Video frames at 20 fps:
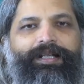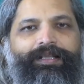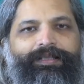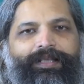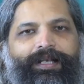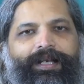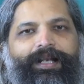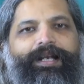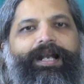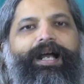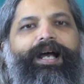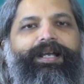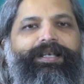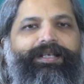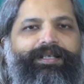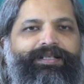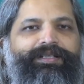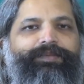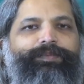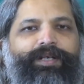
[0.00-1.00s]
there are
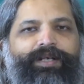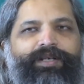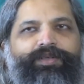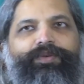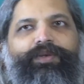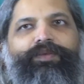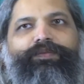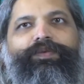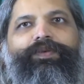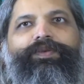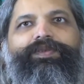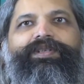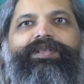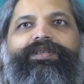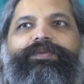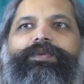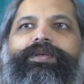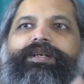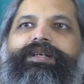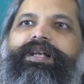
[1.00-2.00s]
higher spiritual forces
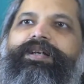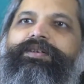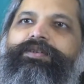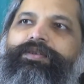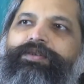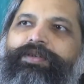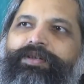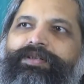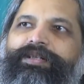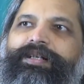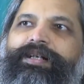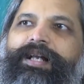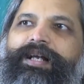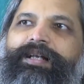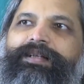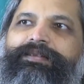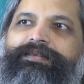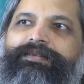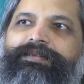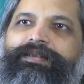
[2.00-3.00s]
working to
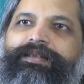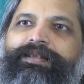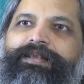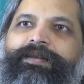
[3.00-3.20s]
neutralize,